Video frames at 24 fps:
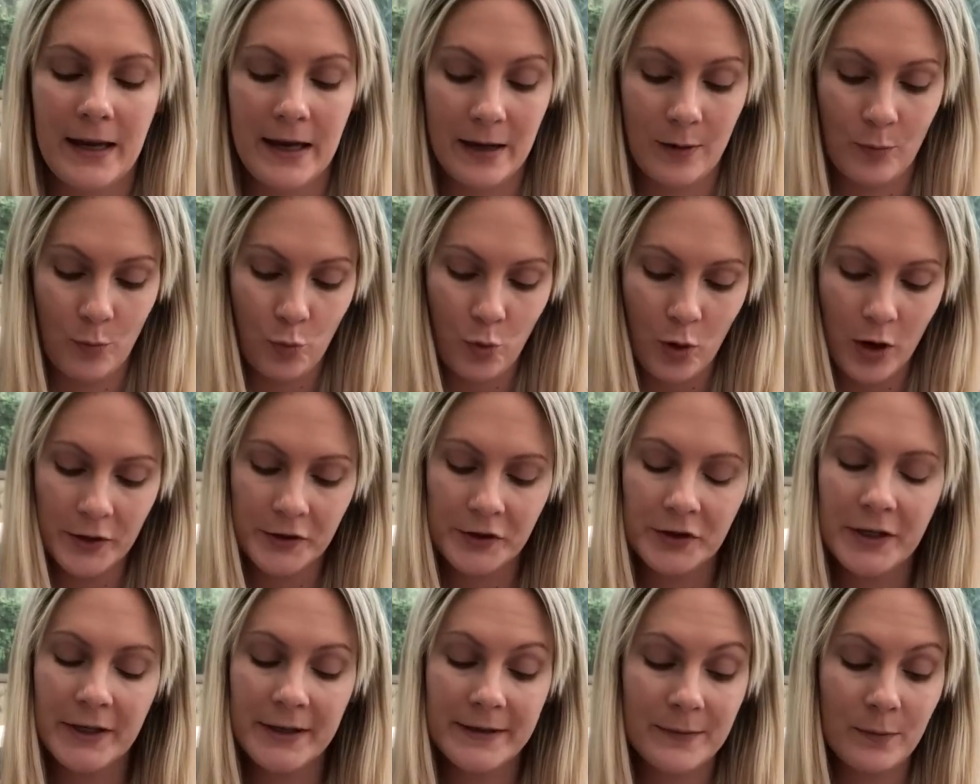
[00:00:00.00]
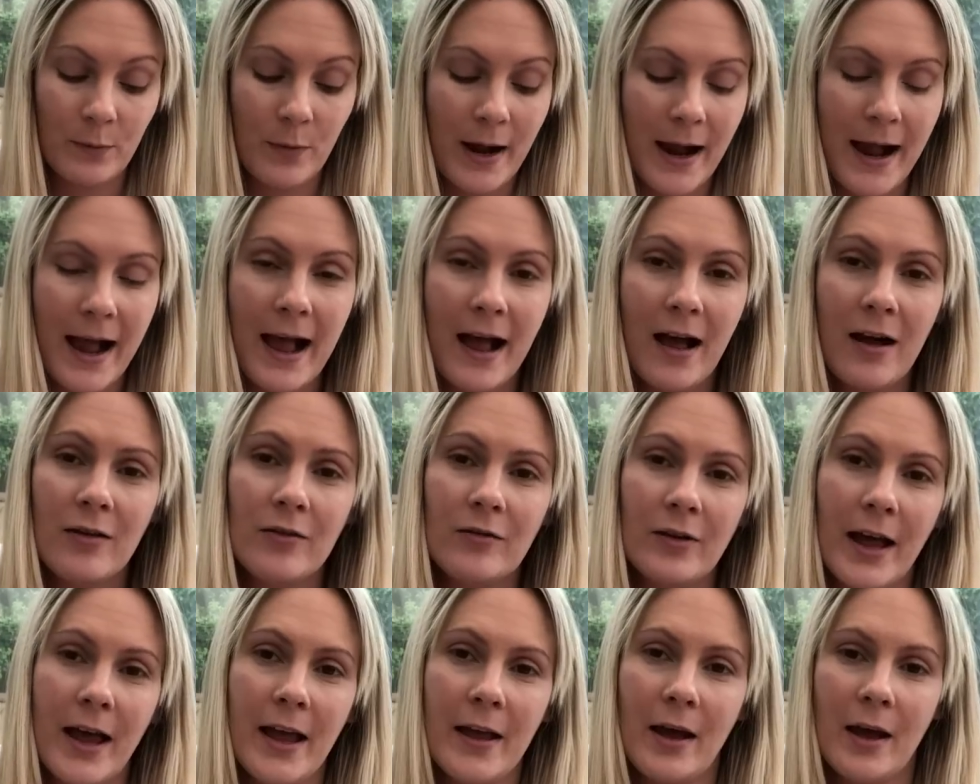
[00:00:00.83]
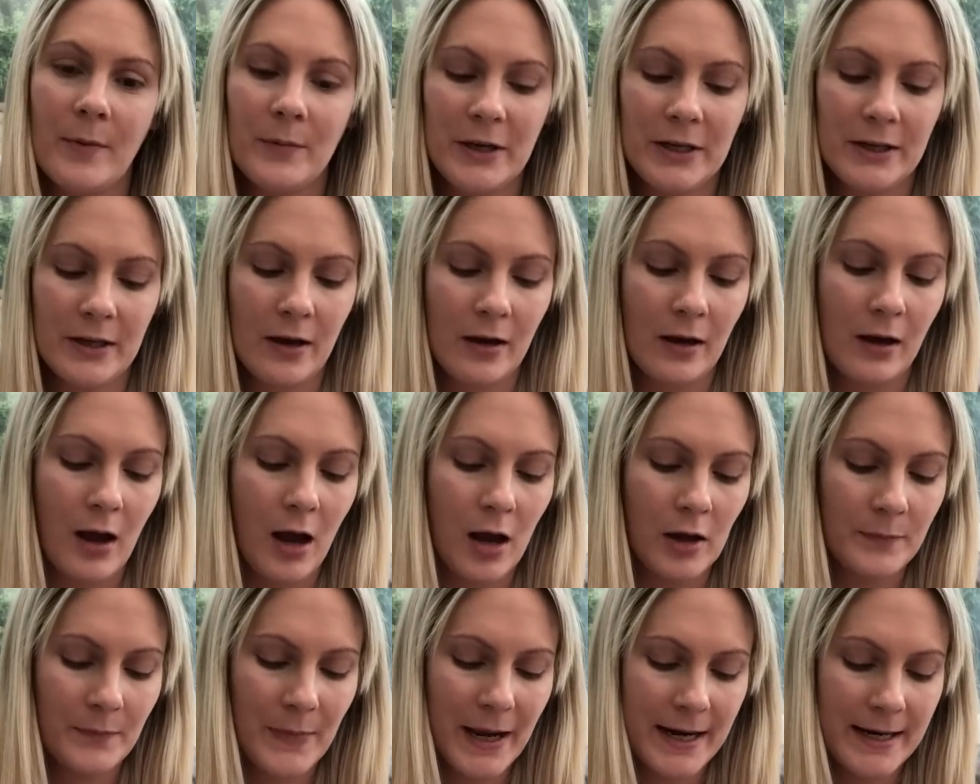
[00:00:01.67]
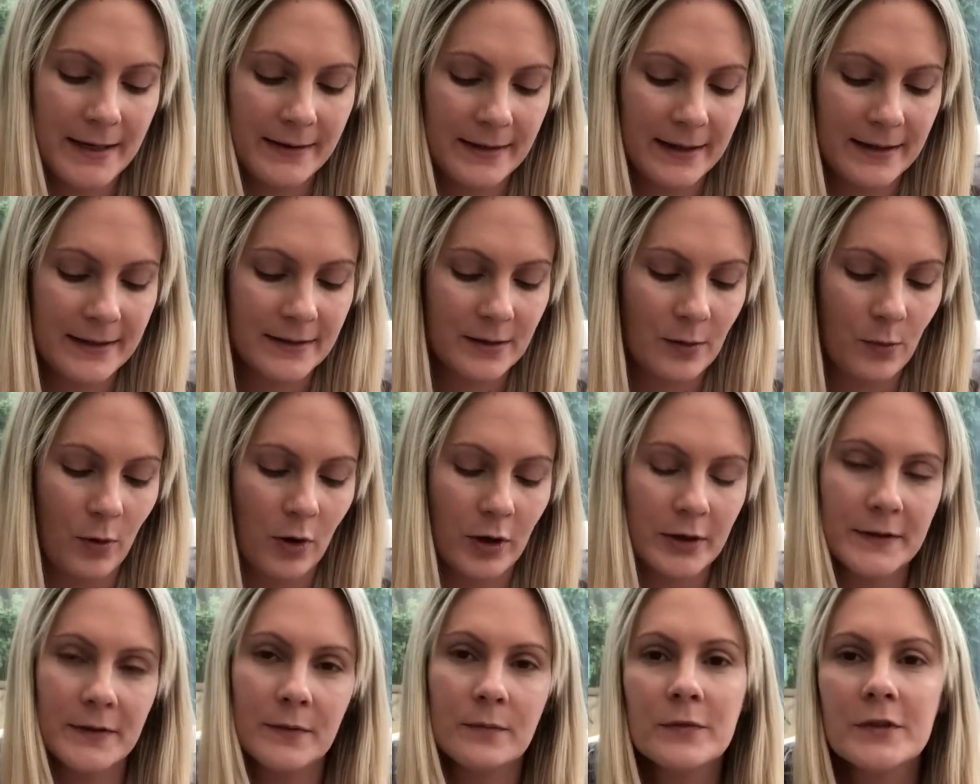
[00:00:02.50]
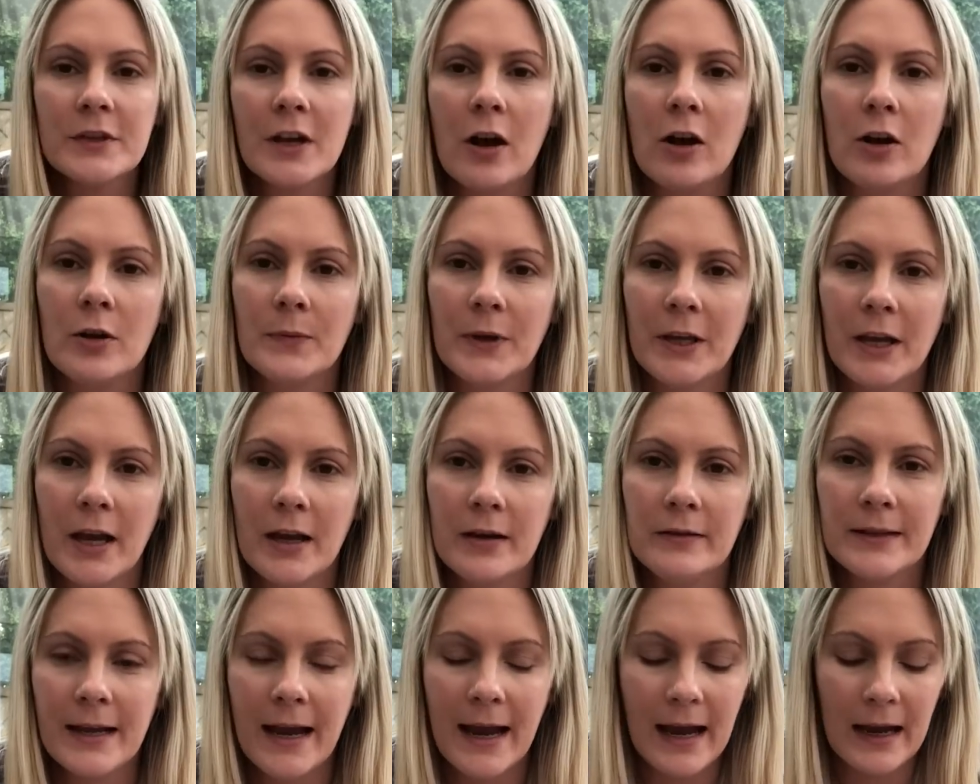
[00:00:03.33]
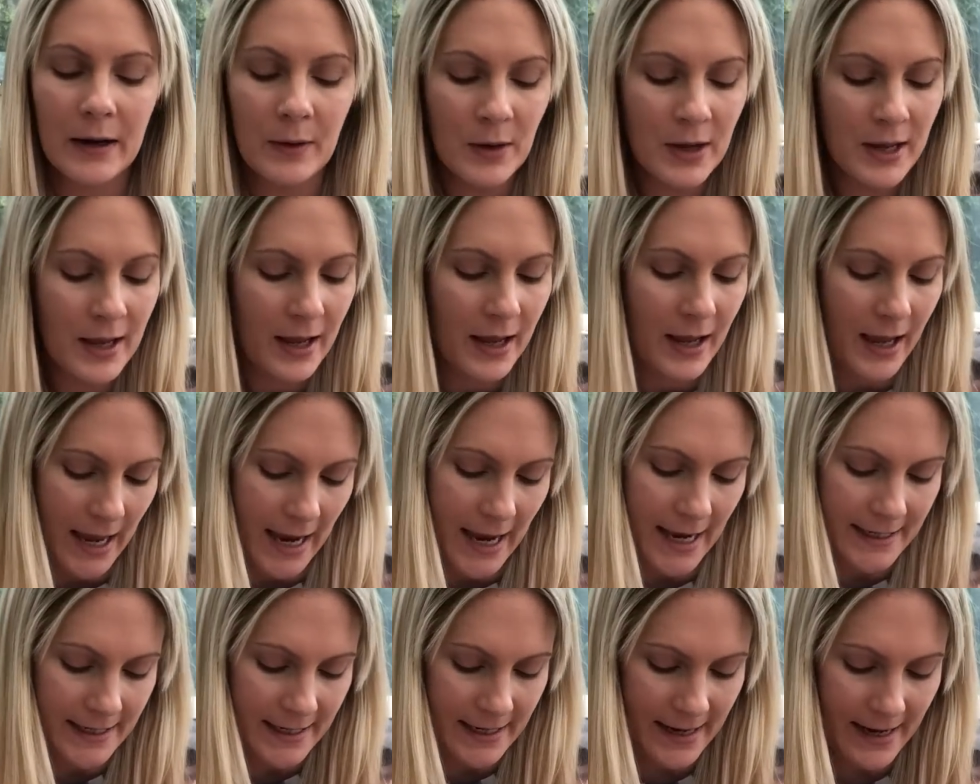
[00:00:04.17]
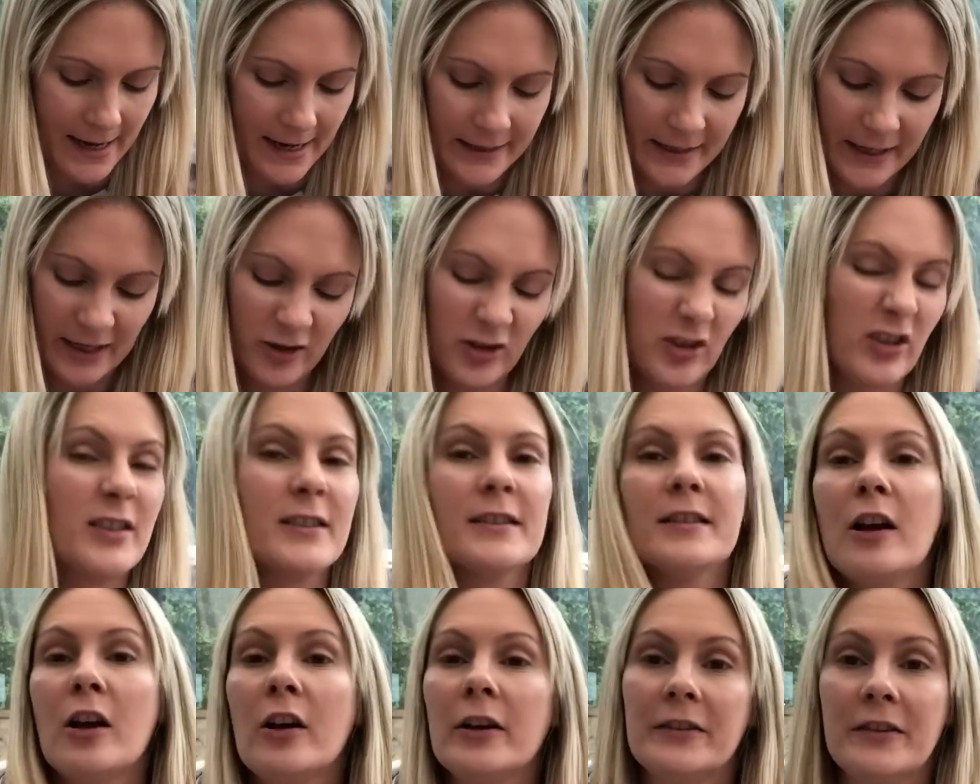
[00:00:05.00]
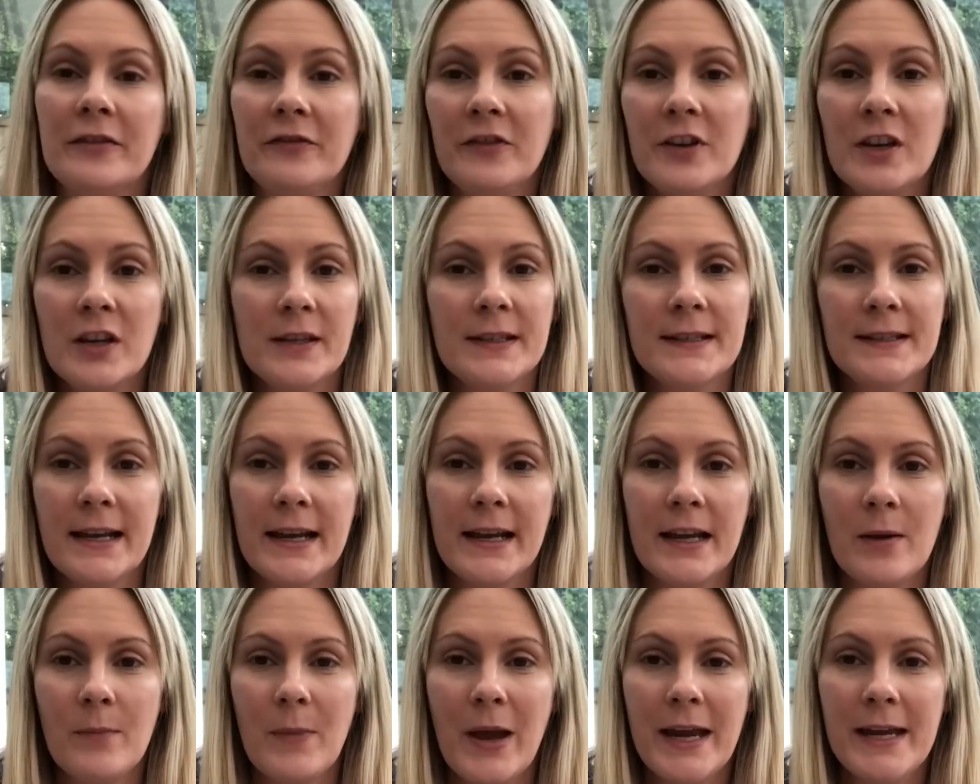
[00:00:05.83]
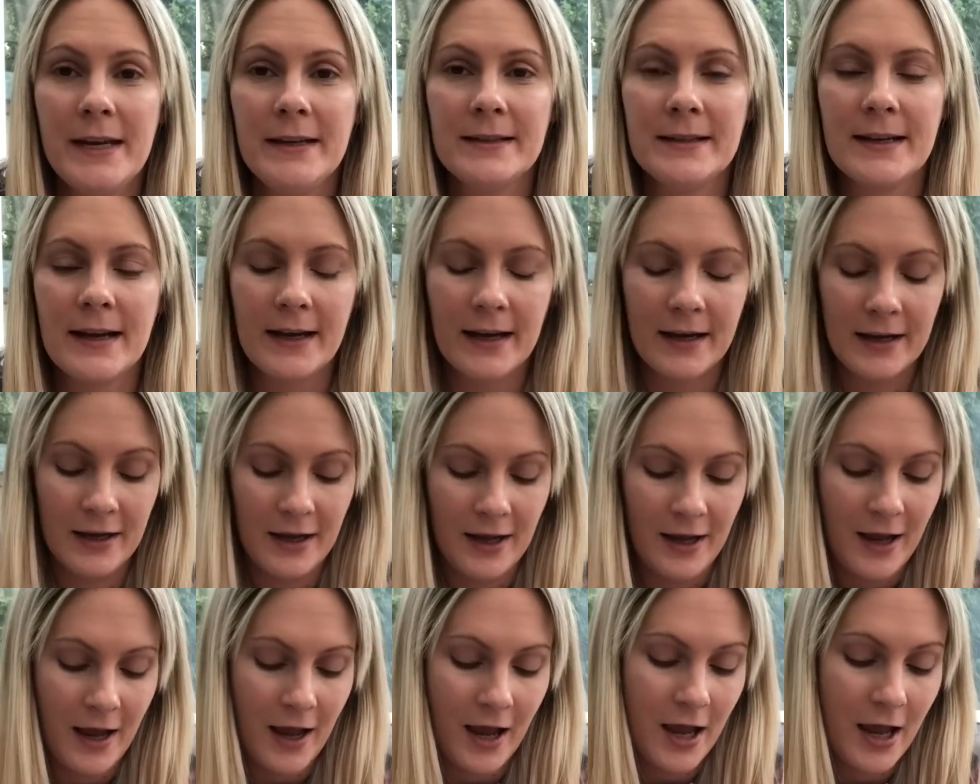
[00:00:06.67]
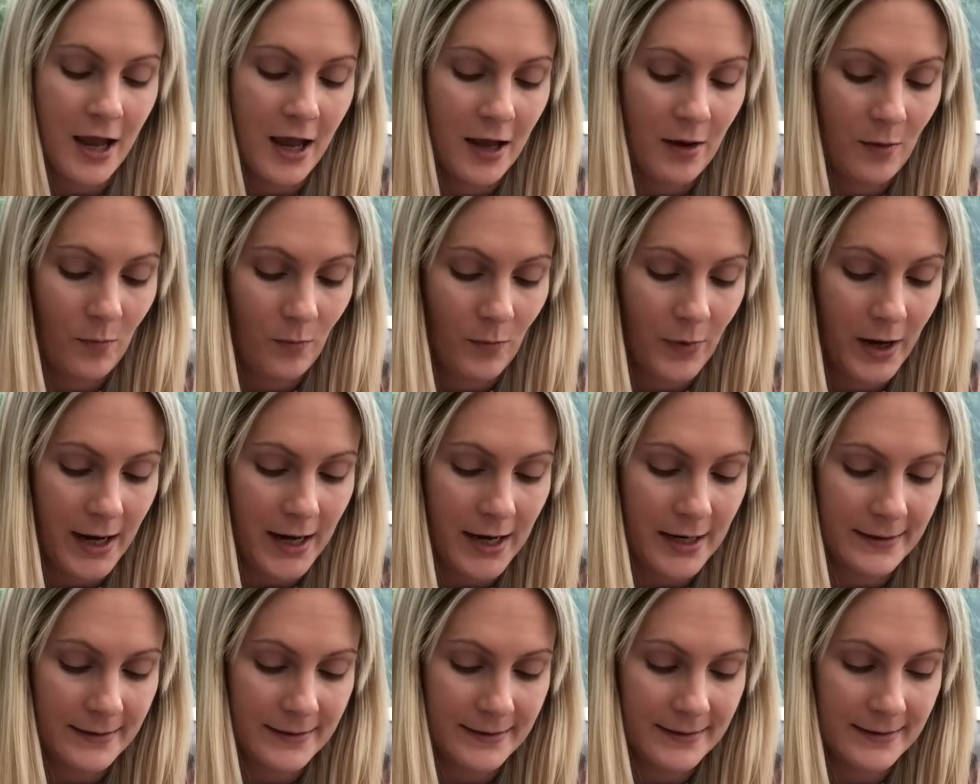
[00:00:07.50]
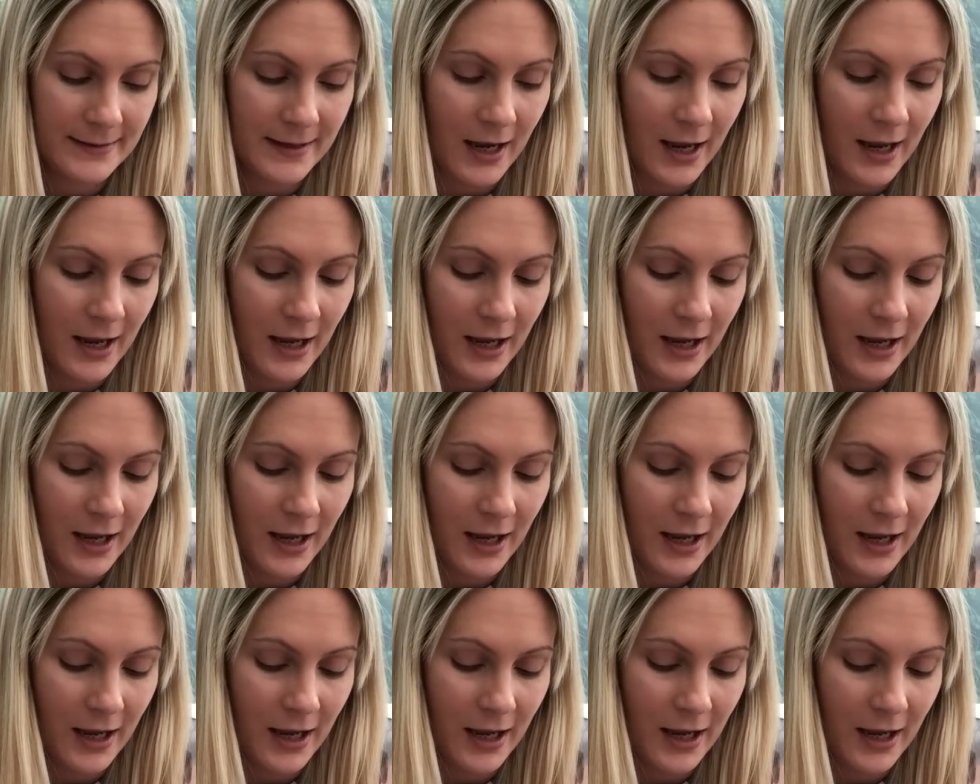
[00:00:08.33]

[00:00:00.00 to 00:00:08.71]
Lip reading: It washes well. I mean, I made this quite some time ago now, and it's just like the first day I made it. It's